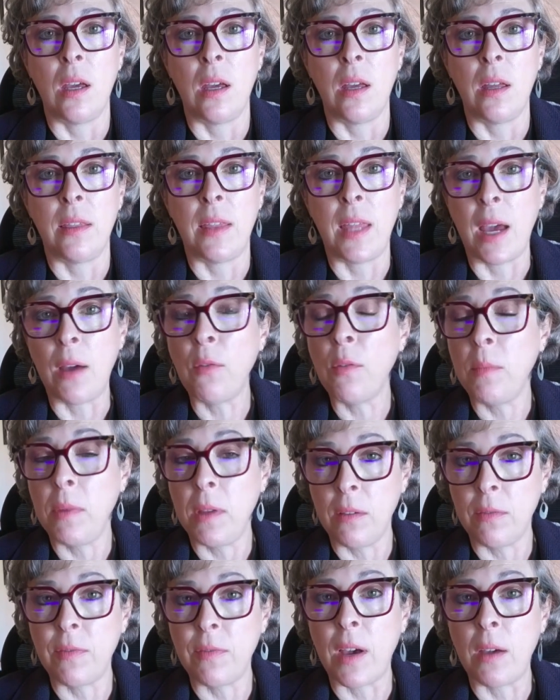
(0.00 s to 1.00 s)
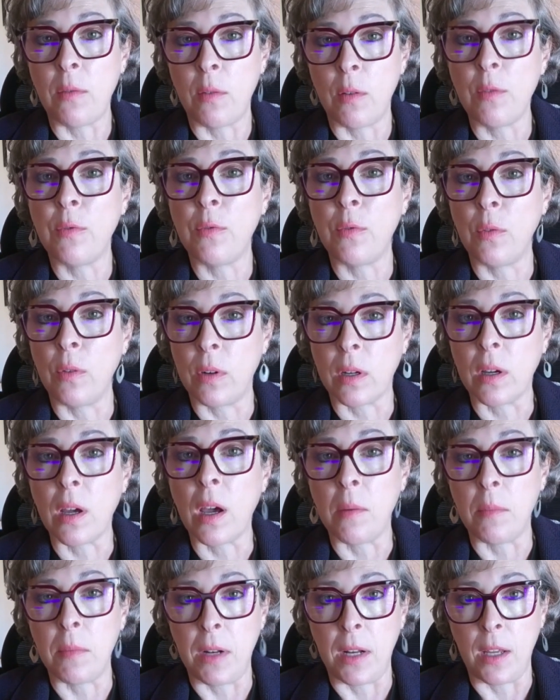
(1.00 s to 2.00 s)
That would be a 504
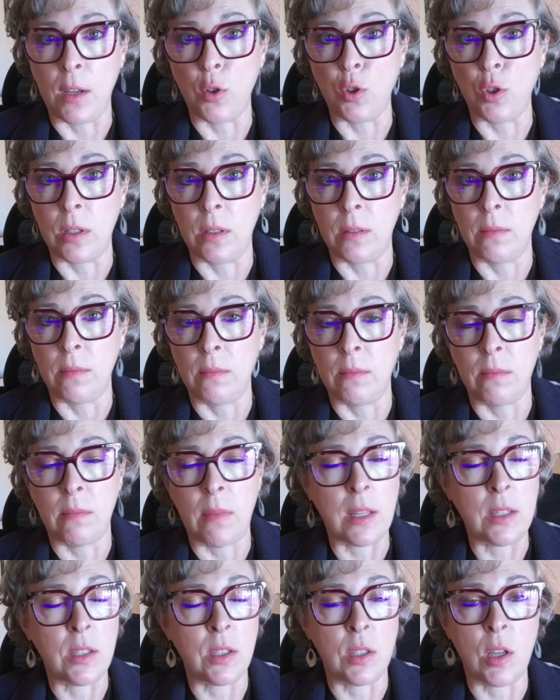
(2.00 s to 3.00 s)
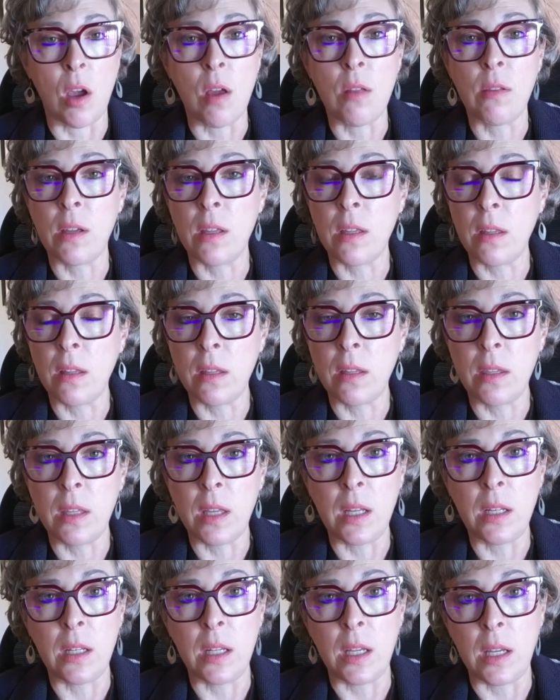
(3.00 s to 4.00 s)
accommodation. That's the only thing that they
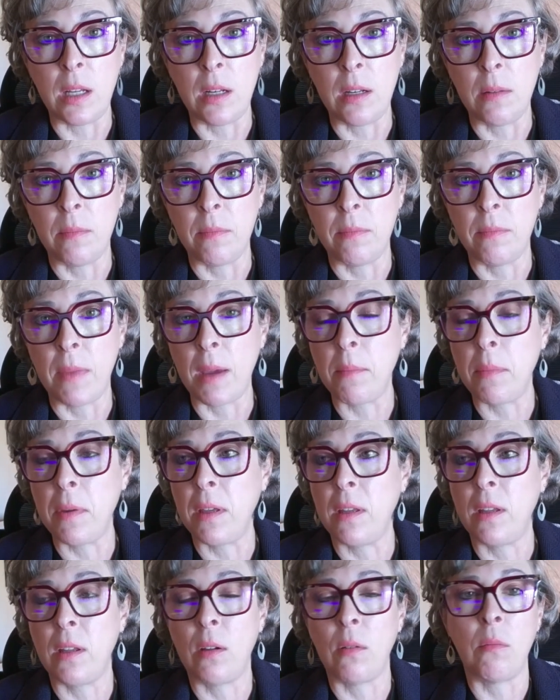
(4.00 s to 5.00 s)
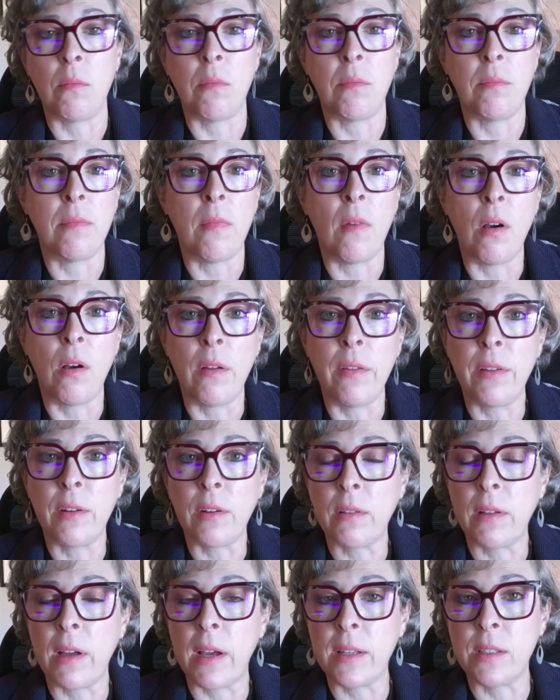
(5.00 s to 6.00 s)
need. Maybe, all their
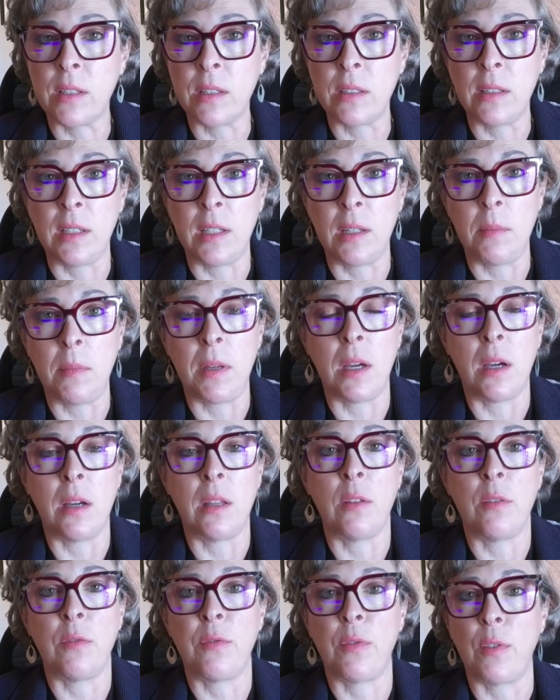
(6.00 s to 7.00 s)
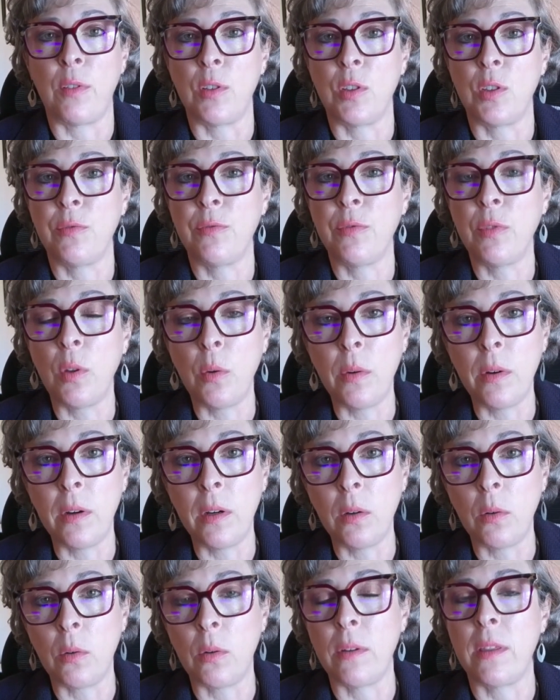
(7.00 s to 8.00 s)
classes need to be on the first floor
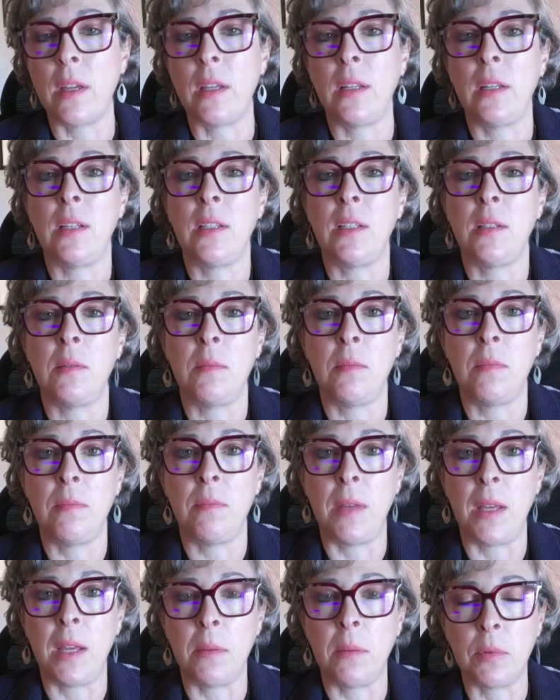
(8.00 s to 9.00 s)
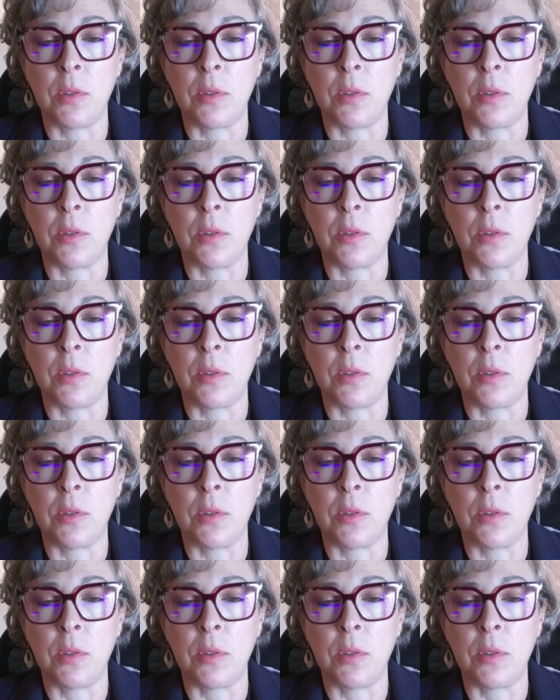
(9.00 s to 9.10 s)
or they need to be able